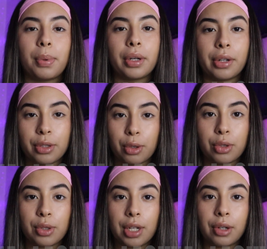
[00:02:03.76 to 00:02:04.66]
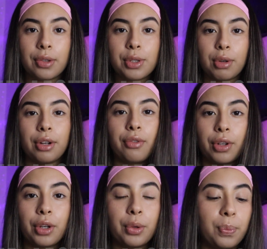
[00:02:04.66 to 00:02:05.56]
put her socials here on the screen for
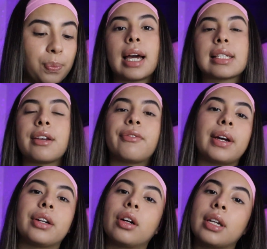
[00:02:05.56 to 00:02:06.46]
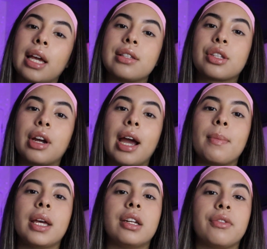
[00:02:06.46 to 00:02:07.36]
you. You guys can find her on
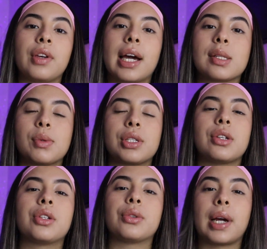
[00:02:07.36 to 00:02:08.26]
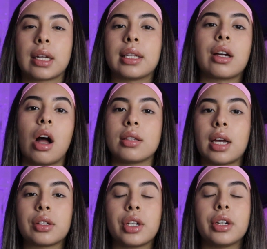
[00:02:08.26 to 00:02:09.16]
Instagram, and if you guys want to directly
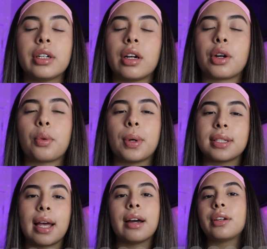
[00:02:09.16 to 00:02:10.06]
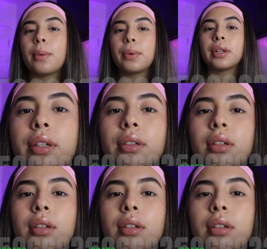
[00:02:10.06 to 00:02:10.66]
contact her, her WhatsApp number